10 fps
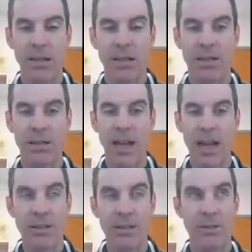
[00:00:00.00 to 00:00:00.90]
It's called an
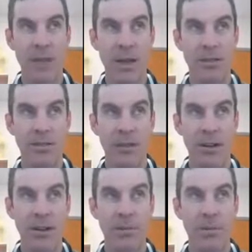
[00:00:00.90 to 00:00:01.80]
instrumental
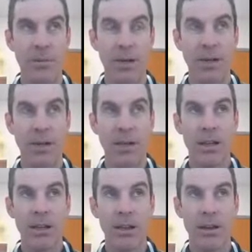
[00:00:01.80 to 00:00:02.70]
variable when
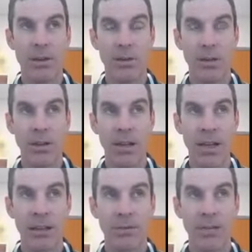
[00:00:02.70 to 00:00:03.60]
you're looking
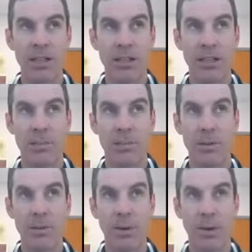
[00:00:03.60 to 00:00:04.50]
at the relationship
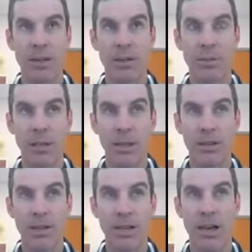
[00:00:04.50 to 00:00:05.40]
between 1 and 2, but
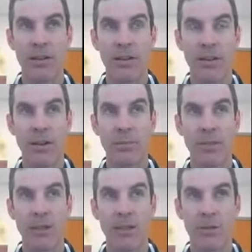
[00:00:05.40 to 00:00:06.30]
there's another
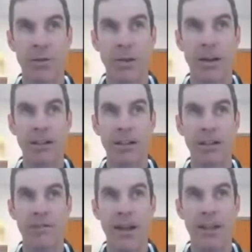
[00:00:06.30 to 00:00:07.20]
variable that
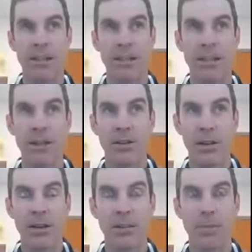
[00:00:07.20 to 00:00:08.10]
directly affects
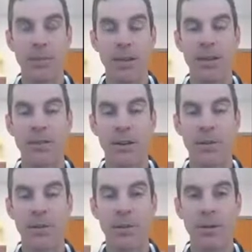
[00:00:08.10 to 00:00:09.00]
your independent
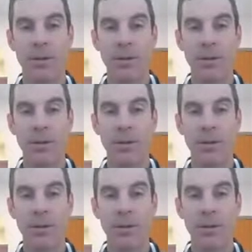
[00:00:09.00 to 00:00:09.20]
variable.